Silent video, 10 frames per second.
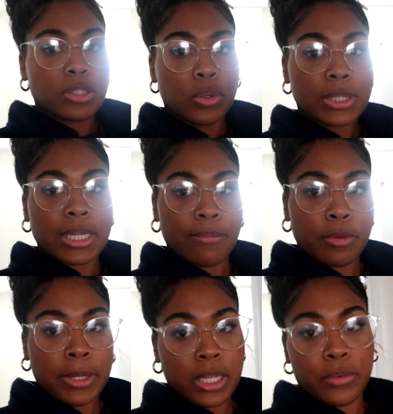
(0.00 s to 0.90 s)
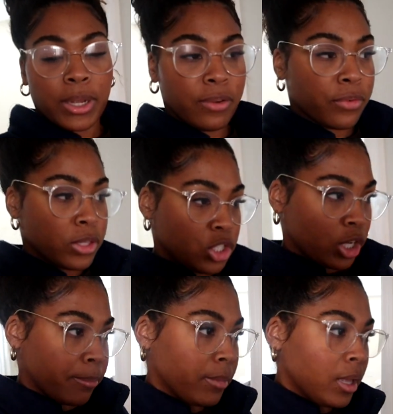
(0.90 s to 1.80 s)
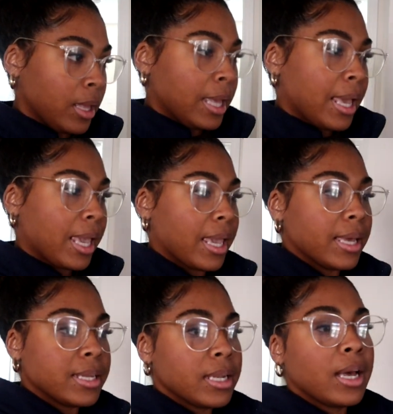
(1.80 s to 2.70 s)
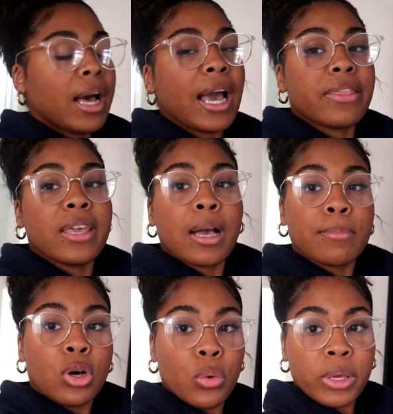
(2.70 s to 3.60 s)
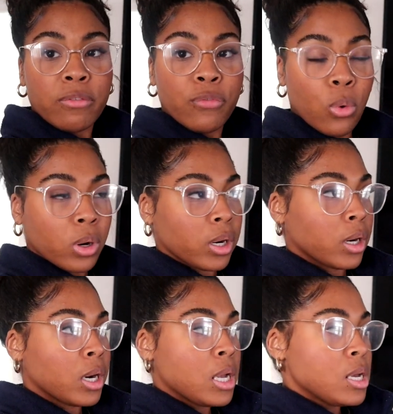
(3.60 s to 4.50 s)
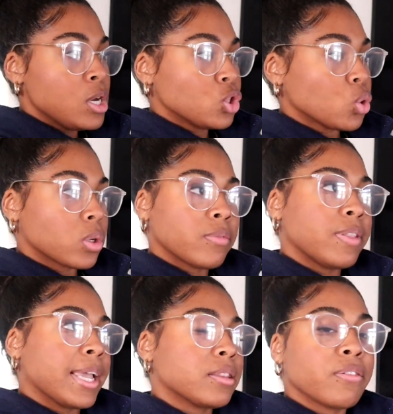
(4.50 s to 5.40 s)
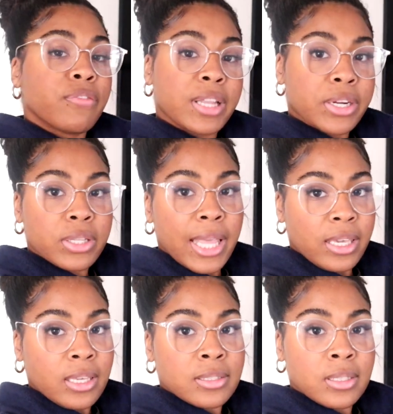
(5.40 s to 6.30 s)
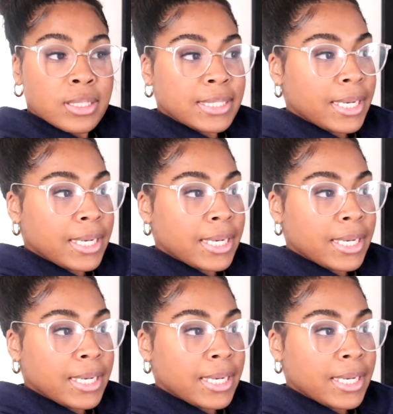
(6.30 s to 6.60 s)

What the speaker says: so it's time for me to get ready for the gym. And I think I'm going for sort of like the flared leggings look